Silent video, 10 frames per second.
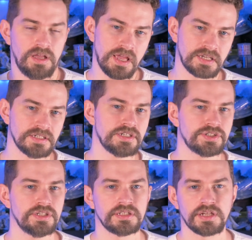A
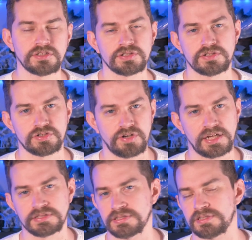condition in Dungeons &
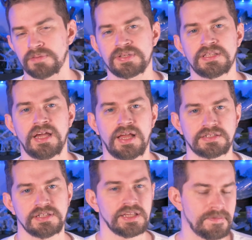Dragons is something that
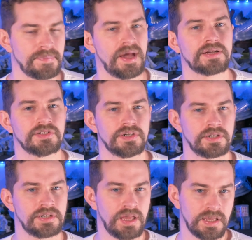has an impact
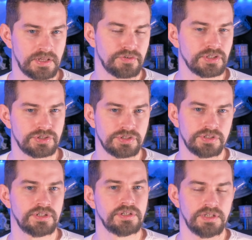on a creature
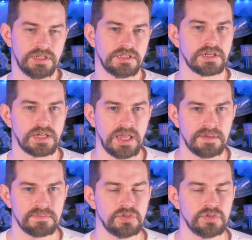in the game.